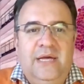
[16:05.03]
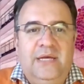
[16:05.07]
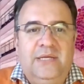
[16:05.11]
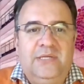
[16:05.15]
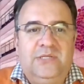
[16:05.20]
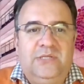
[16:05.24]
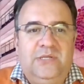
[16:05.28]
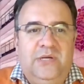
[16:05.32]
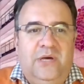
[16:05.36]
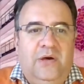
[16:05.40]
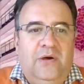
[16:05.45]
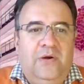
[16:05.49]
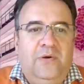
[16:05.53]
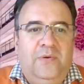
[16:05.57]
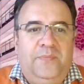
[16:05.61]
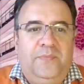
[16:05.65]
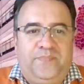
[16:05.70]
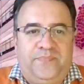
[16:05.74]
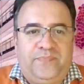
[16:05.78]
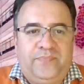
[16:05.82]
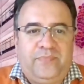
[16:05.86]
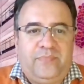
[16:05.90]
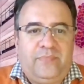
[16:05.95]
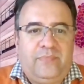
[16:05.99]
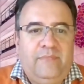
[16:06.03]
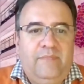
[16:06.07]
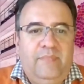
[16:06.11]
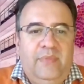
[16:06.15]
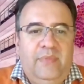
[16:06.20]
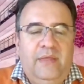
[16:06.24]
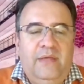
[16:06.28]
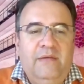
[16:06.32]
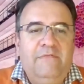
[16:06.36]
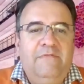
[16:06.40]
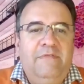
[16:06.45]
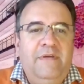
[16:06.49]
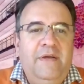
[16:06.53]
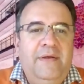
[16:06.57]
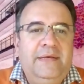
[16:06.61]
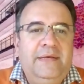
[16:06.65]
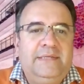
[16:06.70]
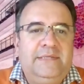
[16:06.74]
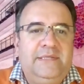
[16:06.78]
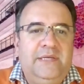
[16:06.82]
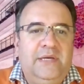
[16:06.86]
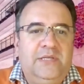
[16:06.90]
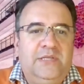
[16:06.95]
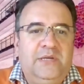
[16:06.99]
So
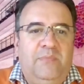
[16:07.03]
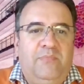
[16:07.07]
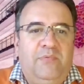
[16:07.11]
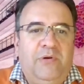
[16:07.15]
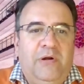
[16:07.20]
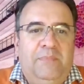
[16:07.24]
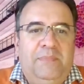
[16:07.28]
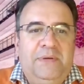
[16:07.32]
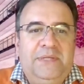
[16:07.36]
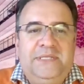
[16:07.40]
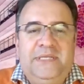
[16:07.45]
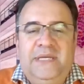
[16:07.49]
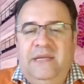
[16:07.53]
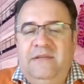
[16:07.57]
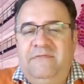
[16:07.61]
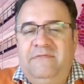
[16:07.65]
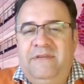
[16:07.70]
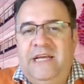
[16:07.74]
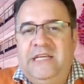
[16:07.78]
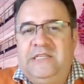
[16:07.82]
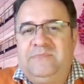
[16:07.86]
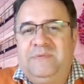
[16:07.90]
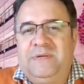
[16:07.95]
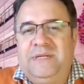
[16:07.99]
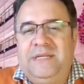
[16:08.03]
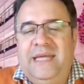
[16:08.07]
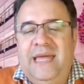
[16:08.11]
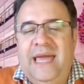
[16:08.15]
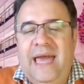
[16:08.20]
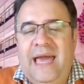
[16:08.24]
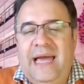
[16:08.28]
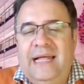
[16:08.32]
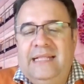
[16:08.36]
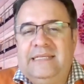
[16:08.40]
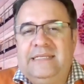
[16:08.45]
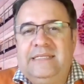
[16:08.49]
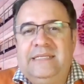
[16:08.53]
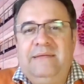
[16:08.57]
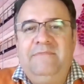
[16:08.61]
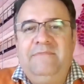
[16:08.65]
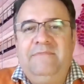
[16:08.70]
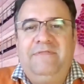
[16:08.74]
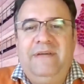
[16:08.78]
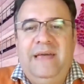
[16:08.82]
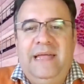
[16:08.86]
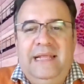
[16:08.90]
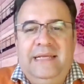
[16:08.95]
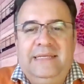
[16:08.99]
various so property investment can seem
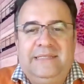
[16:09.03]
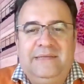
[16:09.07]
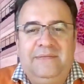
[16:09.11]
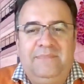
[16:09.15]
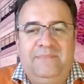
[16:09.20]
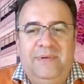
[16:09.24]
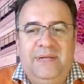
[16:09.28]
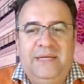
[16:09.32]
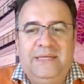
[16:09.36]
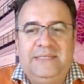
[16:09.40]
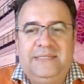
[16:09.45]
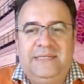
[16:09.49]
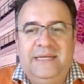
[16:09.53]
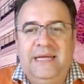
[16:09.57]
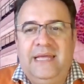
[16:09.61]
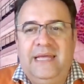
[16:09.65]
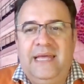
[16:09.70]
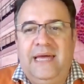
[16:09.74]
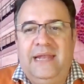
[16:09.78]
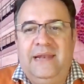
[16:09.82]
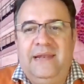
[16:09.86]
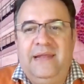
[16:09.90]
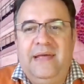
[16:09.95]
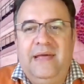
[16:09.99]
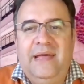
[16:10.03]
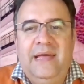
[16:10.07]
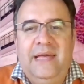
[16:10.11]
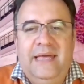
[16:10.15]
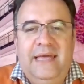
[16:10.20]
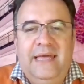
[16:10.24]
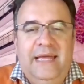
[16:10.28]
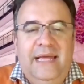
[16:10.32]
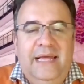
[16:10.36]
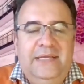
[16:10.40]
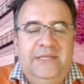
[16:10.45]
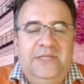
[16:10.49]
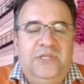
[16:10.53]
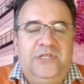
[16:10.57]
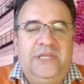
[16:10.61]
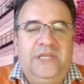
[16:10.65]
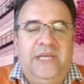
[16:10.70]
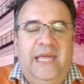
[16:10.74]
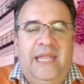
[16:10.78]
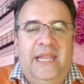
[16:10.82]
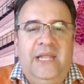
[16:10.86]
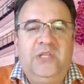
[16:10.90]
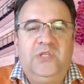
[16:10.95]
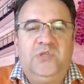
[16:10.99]
fairly simplistic and easy to
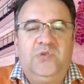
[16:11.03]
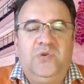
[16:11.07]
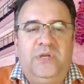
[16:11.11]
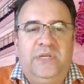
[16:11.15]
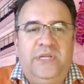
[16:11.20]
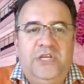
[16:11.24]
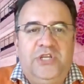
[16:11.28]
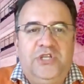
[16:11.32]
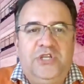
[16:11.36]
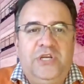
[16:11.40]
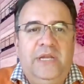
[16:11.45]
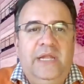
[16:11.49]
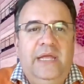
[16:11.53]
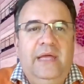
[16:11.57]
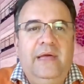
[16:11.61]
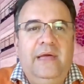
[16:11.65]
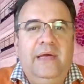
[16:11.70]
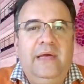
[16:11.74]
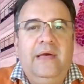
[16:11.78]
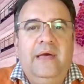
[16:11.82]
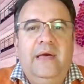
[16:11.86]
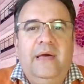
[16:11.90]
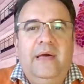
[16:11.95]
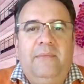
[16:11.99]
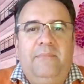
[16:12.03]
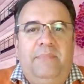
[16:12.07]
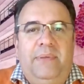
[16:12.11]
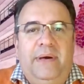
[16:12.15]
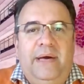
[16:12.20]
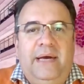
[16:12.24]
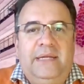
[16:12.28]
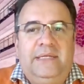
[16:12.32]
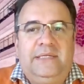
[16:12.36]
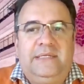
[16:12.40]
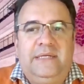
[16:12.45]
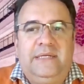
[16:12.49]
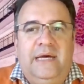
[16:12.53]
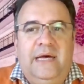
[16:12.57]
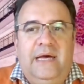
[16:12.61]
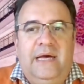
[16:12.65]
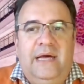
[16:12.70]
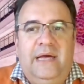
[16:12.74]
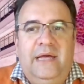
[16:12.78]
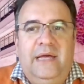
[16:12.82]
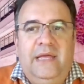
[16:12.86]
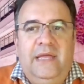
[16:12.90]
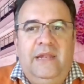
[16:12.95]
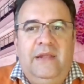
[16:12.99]
get into initially. But
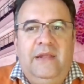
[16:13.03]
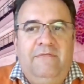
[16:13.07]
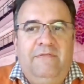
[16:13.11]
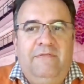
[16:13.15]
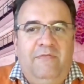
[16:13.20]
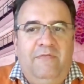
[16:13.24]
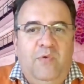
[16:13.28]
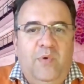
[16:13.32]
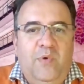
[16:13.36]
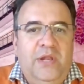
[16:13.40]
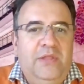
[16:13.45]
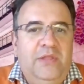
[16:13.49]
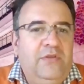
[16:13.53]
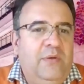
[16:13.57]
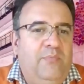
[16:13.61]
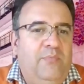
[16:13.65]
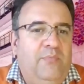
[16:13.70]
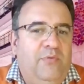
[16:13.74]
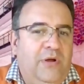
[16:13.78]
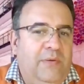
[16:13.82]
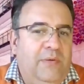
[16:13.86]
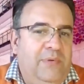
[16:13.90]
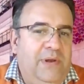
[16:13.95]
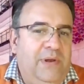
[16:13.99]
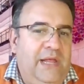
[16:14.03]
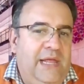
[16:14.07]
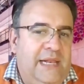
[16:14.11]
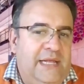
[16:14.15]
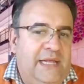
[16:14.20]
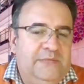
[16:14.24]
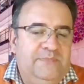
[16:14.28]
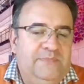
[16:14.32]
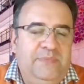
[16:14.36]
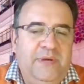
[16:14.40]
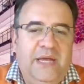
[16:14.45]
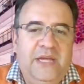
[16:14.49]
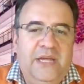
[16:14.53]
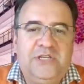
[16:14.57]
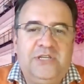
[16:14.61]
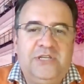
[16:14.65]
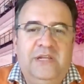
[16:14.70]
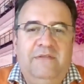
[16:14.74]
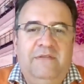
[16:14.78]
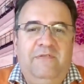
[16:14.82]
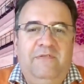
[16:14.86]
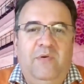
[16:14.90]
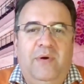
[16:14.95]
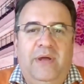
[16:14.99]
uh, you know, if you want to do it properly, and
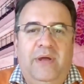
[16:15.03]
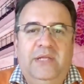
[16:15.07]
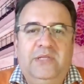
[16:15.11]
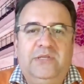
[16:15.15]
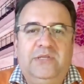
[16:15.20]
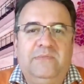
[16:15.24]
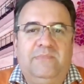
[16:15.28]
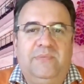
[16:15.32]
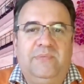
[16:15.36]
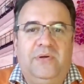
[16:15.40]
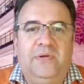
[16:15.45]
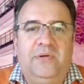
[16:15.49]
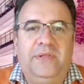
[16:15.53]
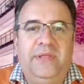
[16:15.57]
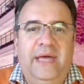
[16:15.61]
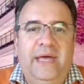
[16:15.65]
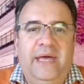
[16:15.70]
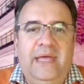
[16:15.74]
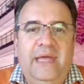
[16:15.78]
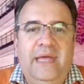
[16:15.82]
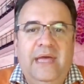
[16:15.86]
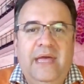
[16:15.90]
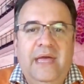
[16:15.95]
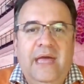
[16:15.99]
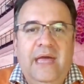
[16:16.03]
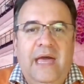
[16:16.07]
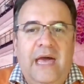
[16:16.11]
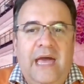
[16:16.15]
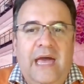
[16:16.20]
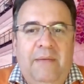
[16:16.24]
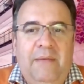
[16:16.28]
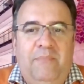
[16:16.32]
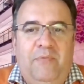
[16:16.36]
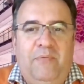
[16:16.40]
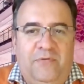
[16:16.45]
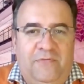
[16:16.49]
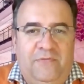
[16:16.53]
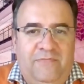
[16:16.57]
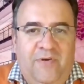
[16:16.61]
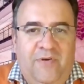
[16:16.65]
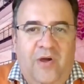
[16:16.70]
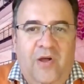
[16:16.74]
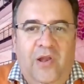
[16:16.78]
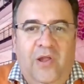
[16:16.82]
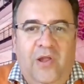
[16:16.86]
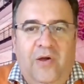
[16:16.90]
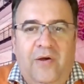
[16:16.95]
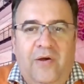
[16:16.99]
especially if you're wanting to build a, a
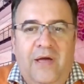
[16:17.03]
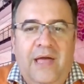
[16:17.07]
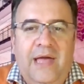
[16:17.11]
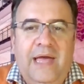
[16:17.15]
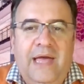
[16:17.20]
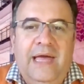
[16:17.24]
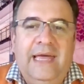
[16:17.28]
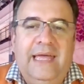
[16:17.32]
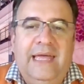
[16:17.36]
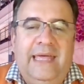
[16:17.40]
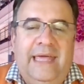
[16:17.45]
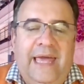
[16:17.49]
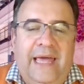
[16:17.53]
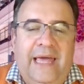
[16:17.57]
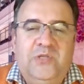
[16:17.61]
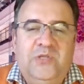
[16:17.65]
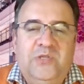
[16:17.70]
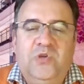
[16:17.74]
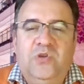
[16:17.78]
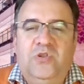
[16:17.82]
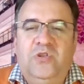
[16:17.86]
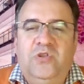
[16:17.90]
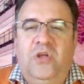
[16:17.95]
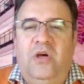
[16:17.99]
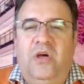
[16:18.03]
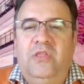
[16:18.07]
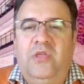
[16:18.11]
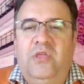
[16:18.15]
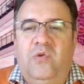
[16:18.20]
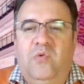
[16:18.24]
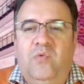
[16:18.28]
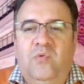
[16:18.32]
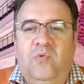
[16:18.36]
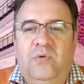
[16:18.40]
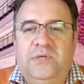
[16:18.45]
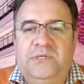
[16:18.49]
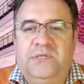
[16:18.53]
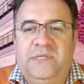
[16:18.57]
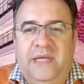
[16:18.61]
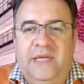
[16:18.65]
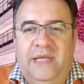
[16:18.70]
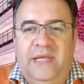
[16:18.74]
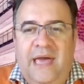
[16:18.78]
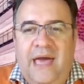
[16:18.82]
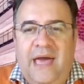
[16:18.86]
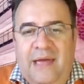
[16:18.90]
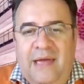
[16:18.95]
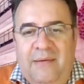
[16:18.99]
portfolio, get to know the rules of the
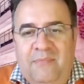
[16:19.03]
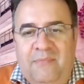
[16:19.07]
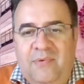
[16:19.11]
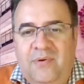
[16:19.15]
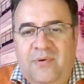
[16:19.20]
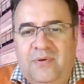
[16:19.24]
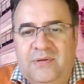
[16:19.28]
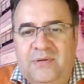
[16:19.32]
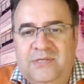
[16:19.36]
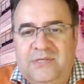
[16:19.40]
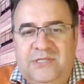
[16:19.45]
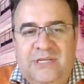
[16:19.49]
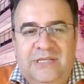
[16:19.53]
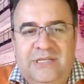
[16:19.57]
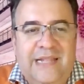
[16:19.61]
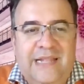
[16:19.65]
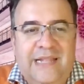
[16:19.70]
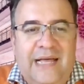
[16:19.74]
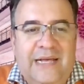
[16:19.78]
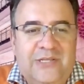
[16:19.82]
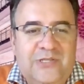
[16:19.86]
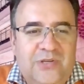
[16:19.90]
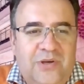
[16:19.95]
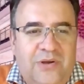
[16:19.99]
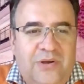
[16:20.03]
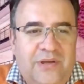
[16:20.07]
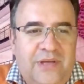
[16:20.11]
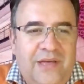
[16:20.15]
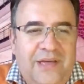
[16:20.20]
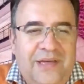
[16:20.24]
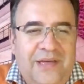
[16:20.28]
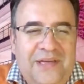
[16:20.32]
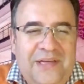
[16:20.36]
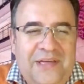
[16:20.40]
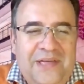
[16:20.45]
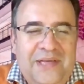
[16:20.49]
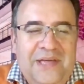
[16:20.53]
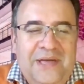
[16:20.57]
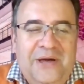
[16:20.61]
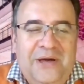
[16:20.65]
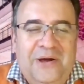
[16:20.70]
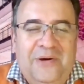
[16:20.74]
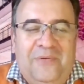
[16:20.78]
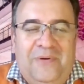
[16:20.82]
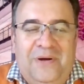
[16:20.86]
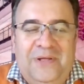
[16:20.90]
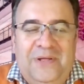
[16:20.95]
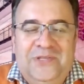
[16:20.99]
game. Because just like mm. soccer,
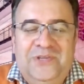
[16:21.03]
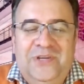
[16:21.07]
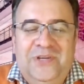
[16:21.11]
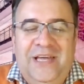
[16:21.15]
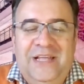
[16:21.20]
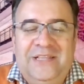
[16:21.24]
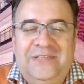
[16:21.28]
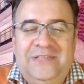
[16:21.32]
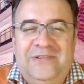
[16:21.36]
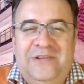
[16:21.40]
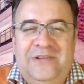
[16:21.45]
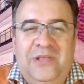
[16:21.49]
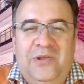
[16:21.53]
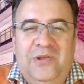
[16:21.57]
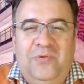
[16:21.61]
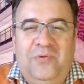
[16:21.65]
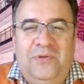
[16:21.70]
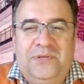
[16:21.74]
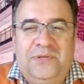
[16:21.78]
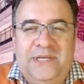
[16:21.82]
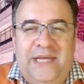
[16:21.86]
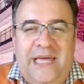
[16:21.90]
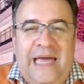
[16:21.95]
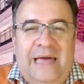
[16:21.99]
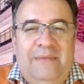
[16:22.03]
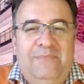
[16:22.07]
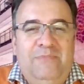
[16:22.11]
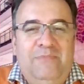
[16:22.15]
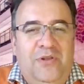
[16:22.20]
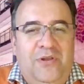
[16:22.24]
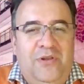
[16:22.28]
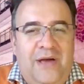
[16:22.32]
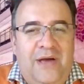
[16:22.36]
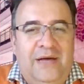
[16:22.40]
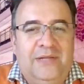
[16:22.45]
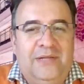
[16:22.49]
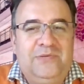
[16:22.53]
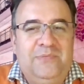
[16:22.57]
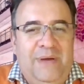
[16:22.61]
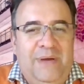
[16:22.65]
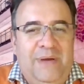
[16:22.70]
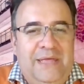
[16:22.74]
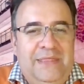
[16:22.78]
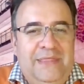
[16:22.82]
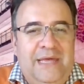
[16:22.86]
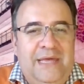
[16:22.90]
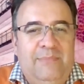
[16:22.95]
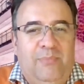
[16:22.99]
once you get to know the rules of the game, you know how to
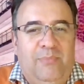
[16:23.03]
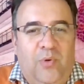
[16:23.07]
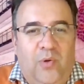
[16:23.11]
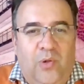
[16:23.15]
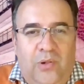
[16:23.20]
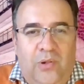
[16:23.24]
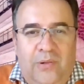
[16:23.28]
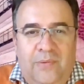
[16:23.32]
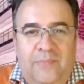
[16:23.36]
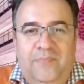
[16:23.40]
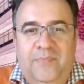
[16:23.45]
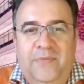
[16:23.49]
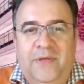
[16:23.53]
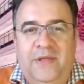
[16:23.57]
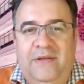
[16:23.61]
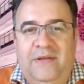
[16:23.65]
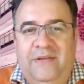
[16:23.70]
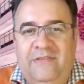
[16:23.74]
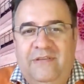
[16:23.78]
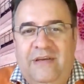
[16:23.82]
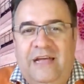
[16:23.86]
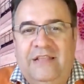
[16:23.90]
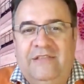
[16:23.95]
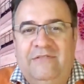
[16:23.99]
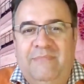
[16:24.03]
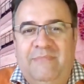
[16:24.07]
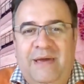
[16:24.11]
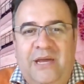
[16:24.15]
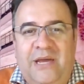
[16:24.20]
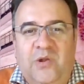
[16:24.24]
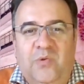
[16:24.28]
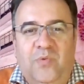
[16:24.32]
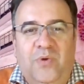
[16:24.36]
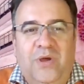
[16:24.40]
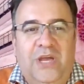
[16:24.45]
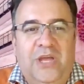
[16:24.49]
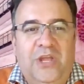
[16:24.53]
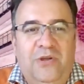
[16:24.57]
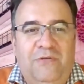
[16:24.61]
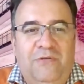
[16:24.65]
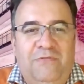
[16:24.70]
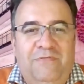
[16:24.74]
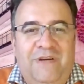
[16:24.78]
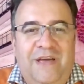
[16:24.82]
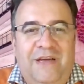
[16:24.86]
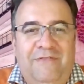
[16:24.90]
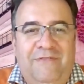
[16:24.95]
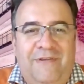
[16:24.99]
bend that ball you know, it's hard to make it work in your
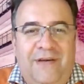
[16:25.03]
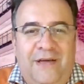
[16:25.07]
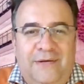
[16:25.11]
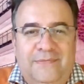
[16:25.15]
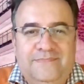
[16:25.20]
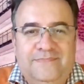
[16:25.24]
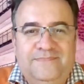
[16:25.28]
favor.